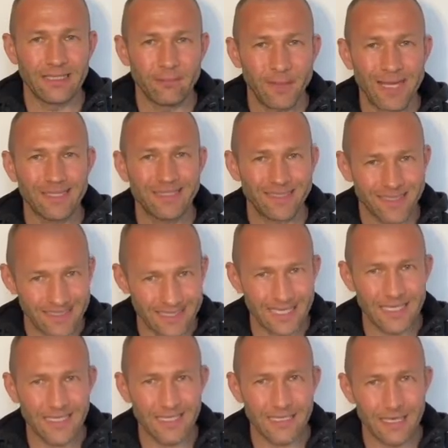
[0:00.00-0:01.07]
master
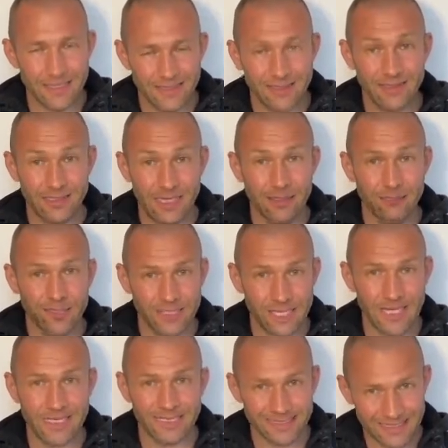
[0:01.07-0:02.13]
key, as the name
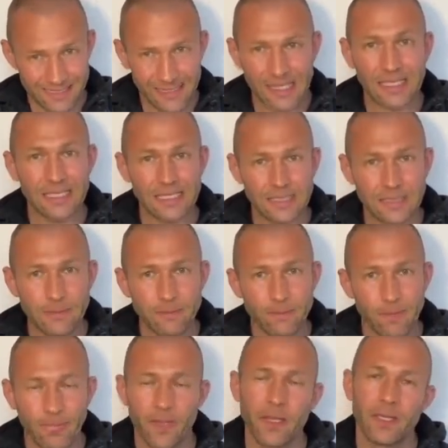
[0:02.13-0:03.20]
states, key
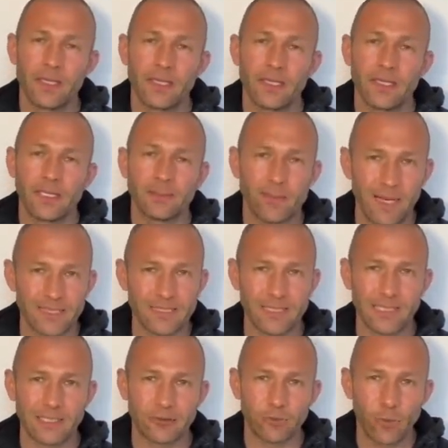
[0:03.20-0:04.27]
is
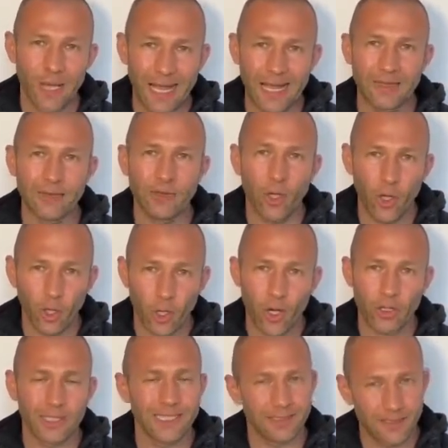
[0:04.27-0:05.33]
basically to
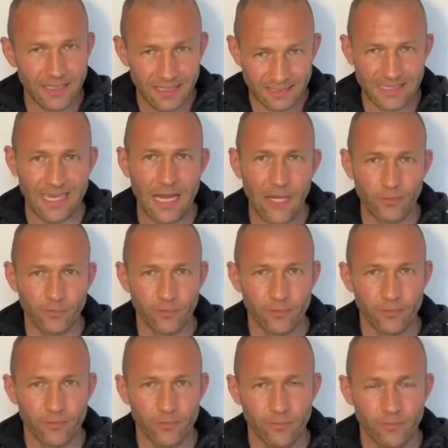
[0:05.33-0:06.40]
unlock the account.
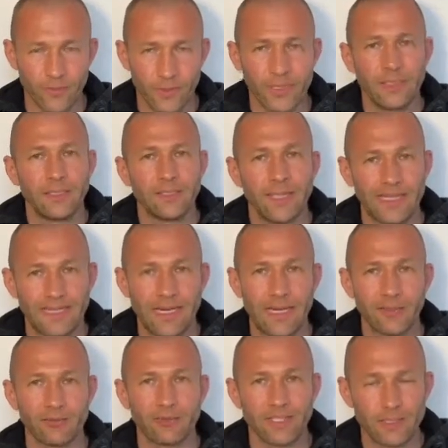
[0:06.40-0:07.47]
The
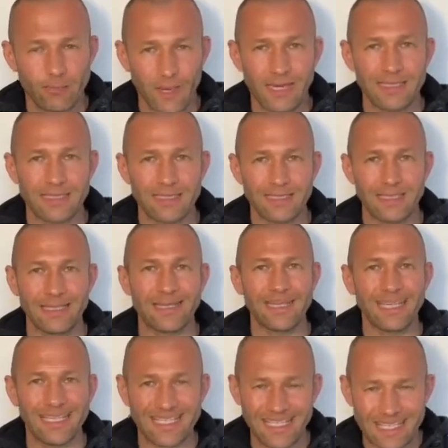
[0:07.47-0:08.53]
account is basically the
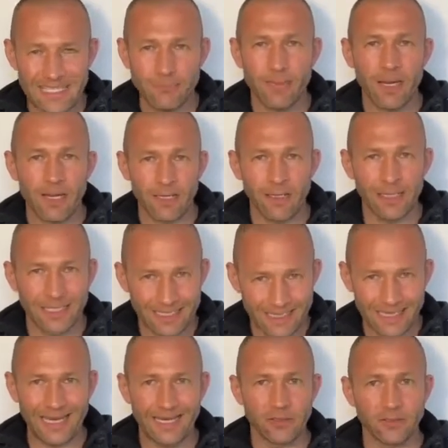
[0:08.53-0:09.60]
email
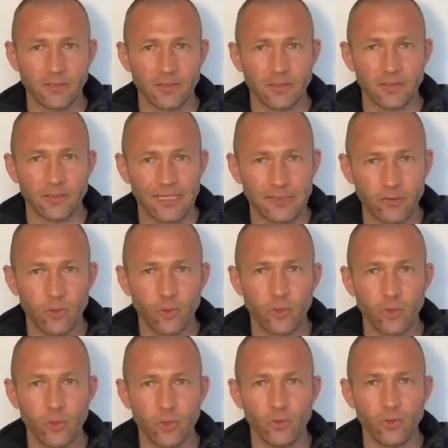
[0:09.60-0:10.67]
account that you
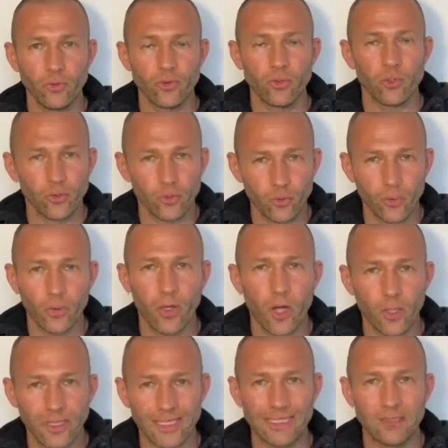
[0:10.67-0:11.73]
use to
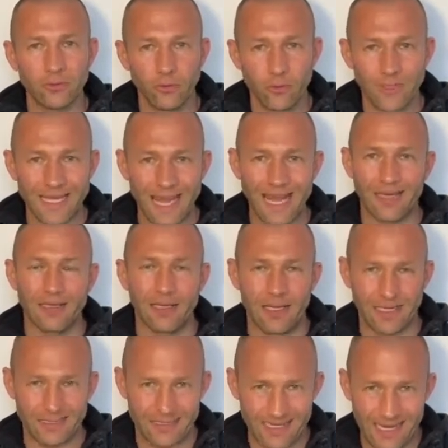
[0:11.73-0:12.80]
log into the
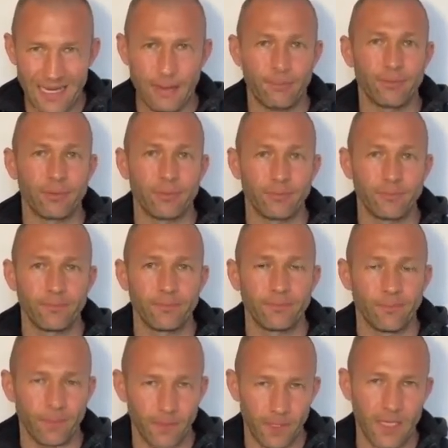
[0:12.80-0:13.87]
Analyze app.
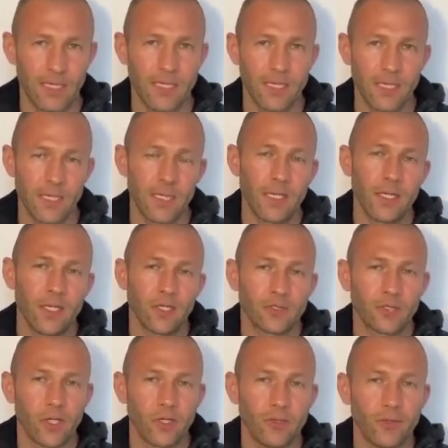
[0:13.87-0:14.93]
Okay,
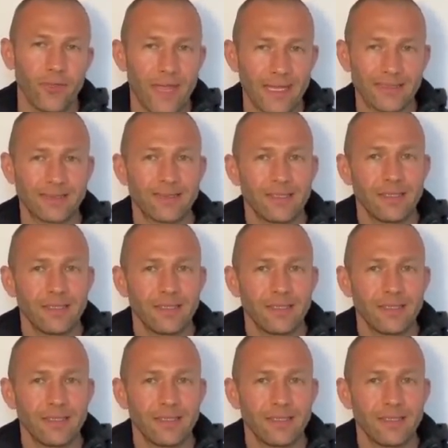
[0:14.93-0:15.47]
so that